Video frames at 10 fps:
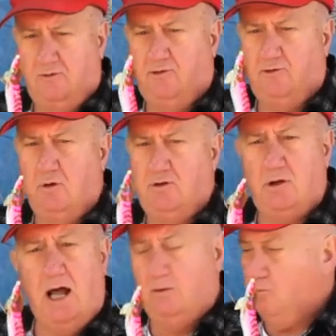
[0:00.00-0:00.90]
the squid
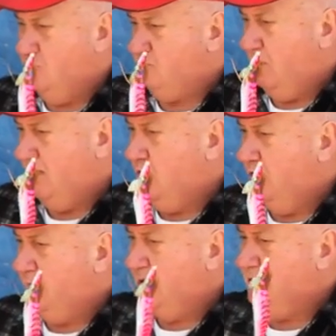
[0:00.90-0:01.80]
that otherwise may not
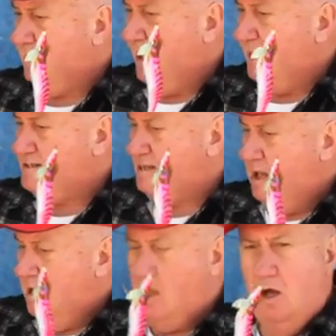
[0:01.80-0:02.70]
have been the case.
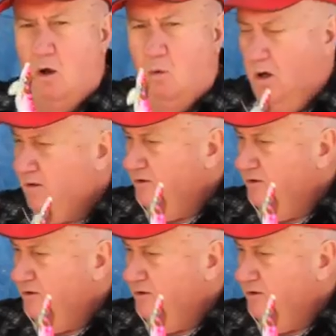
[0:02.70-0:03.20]
One of the